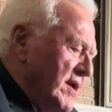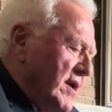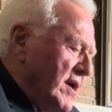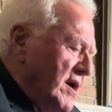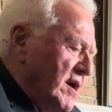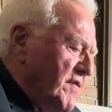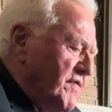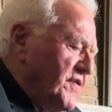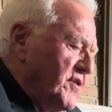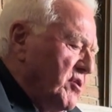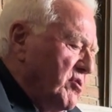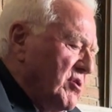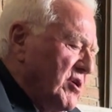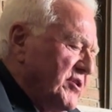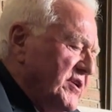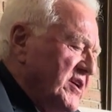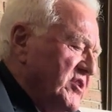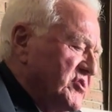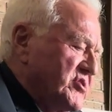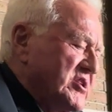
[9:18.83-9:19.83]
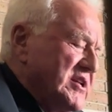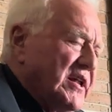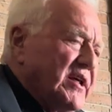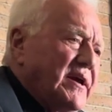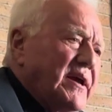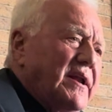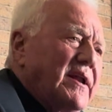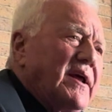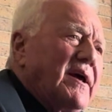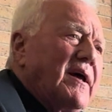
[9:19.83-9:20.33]
A few years
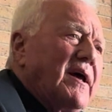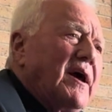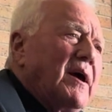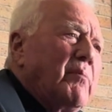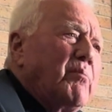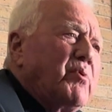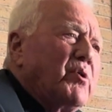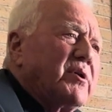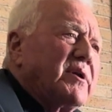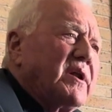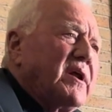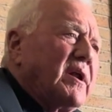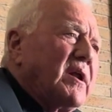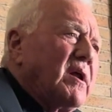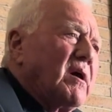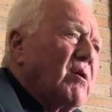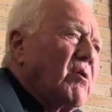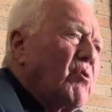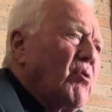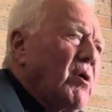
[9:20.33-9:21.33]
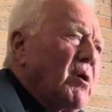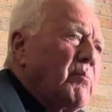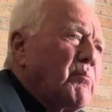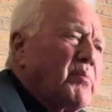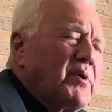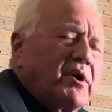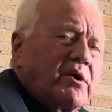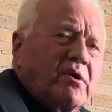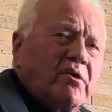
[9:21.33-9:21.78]
later, I put in a corporate